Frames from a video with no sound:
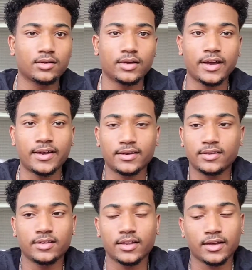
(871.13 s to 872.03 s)
and
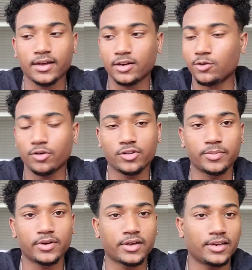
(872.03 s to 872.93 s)
he like kind of quoted the
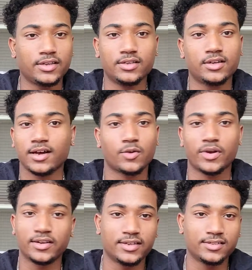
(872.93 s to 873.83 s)
book, and he kind of
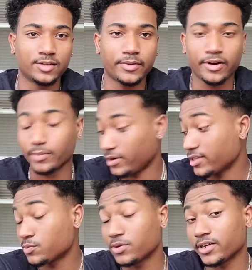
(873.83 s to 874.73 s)
went in detail about it. But
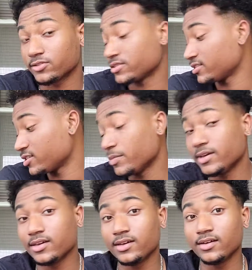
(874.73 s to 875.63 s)
it's pretty interesting to
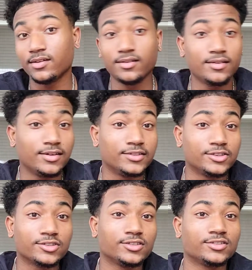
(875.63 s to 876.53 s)
me. It's
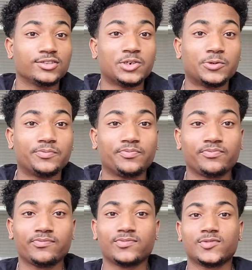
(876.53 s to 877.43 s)
interesting. So
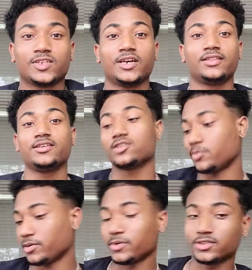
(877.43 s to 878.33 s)
yeah, these are
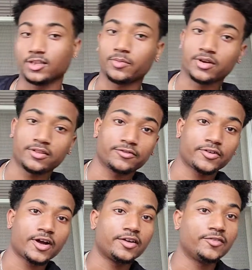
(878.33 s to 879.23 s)
pretty much a little bit of the
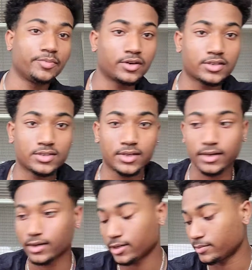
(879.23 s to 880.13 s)
variety of books
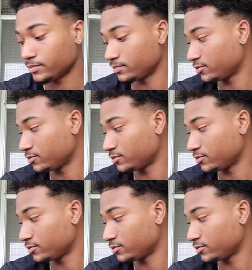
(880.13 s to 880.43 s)
that I'm